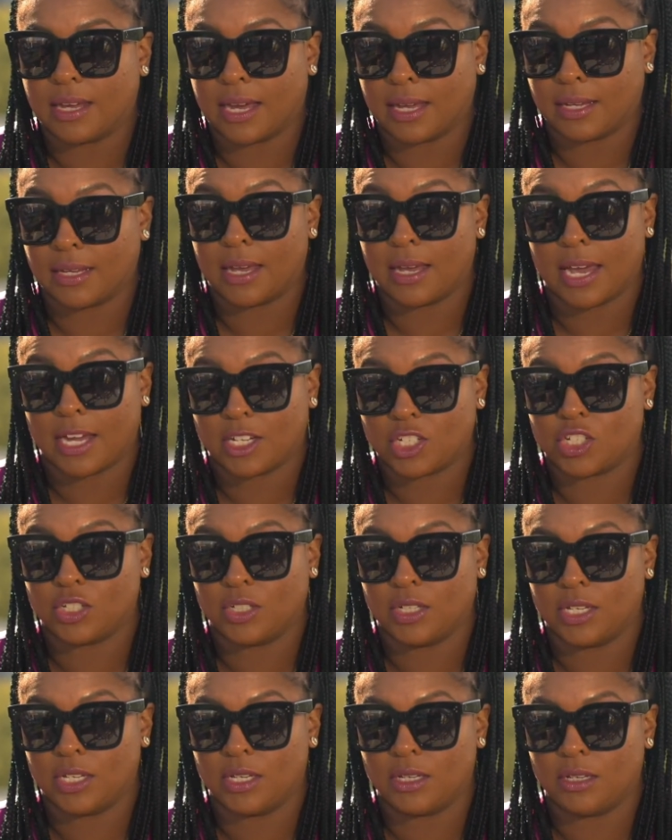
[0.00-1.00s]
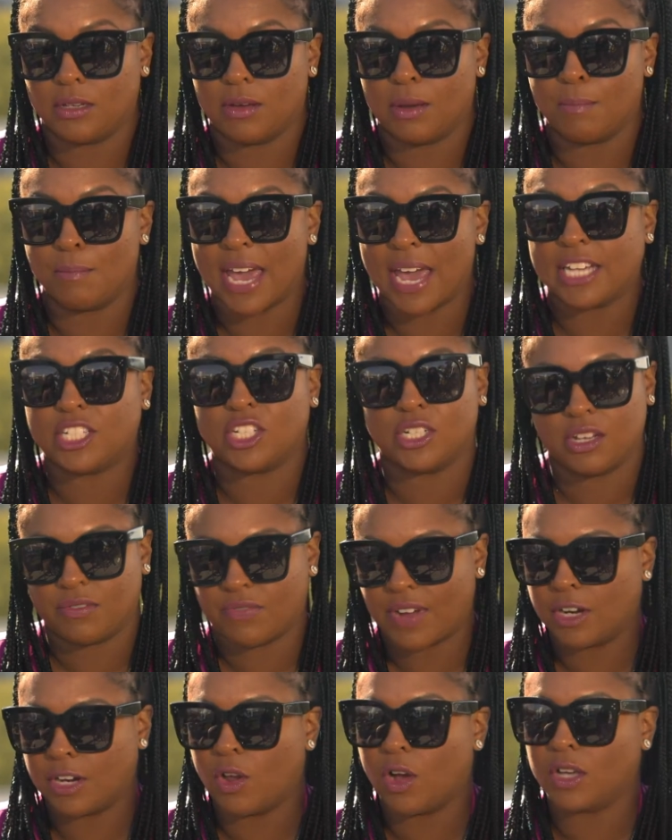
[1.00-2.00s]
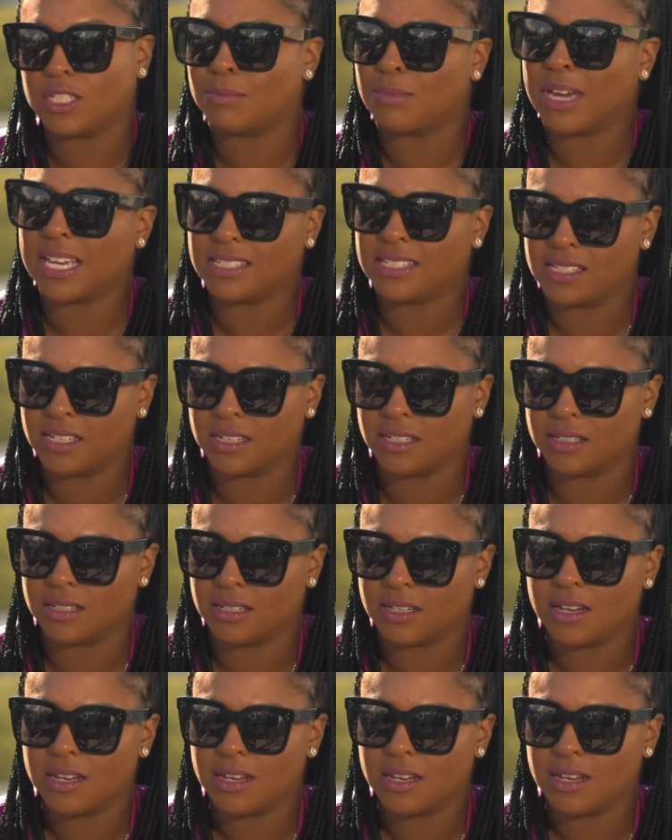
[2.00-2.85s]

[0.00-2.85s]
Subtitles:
I actually imagined if I lost my son.